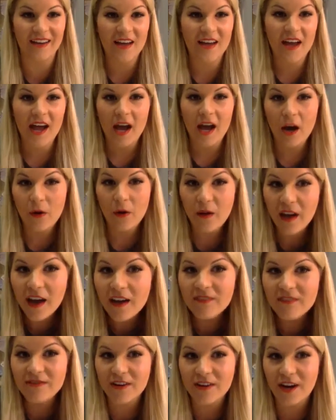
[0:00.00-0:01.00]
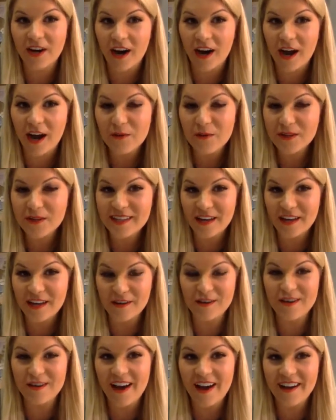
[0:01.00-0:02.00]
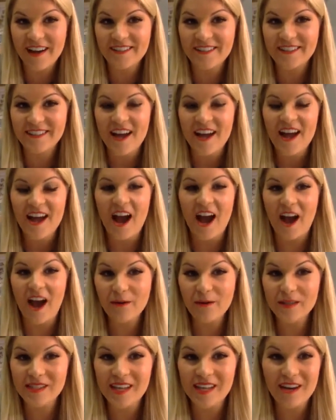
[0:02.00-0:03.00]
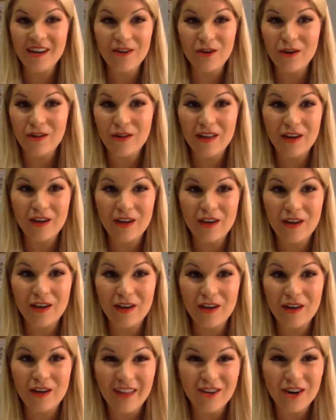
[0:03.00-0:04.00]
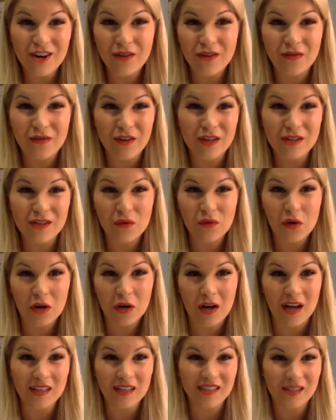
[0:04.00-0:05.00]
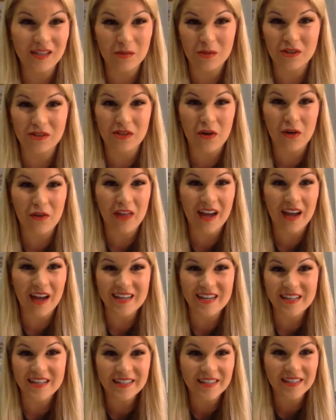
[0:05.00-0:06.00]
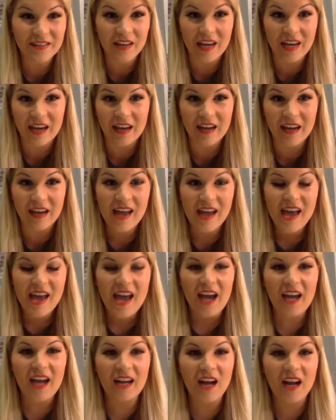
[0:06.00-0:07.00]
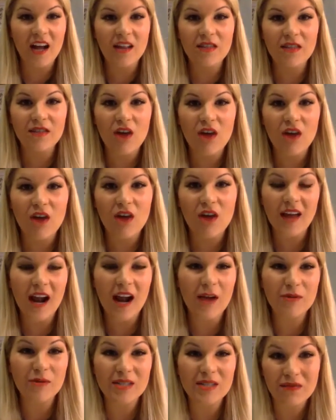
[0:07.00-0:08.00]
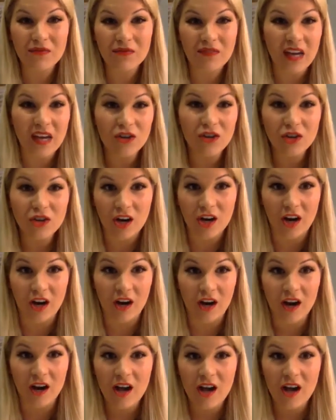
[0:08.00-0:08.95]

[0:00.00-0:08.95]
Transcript: However, I will tell you guys, I was that girl that couldn't gather her first 4 customers all that easily. And I thought that I was a failure.